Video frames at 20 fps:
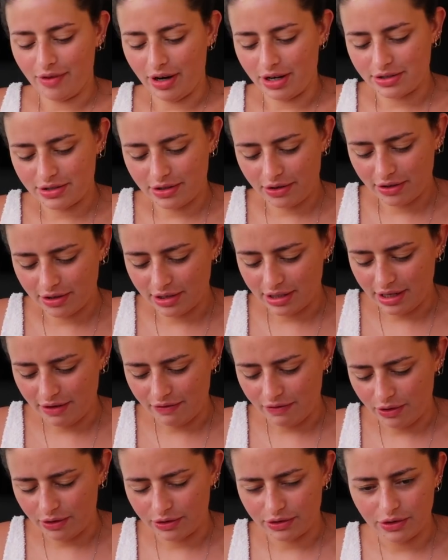Right, so a holiday
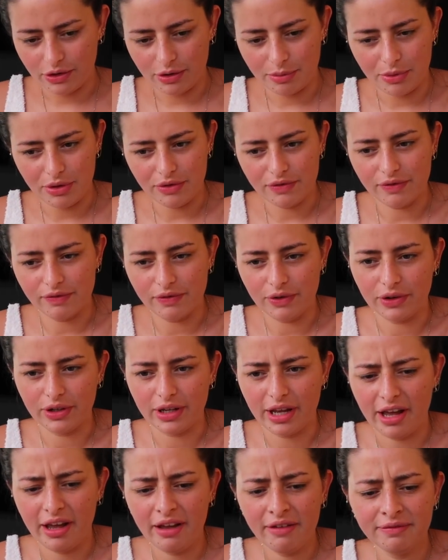vlog, not a moving
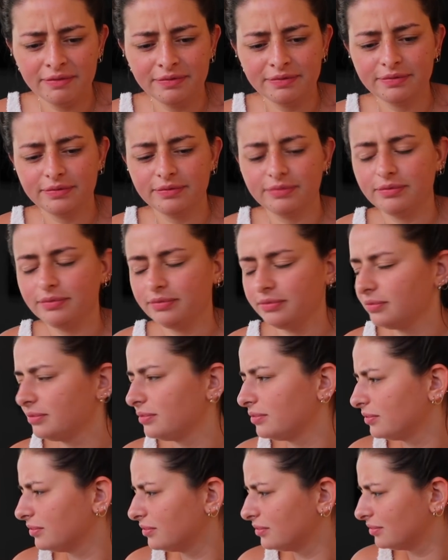vlog, yeah?
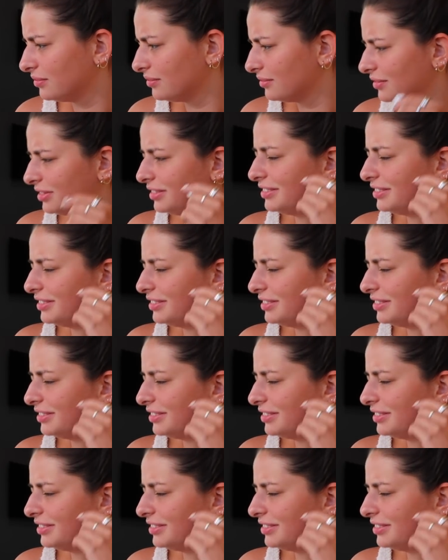Yeah, not moving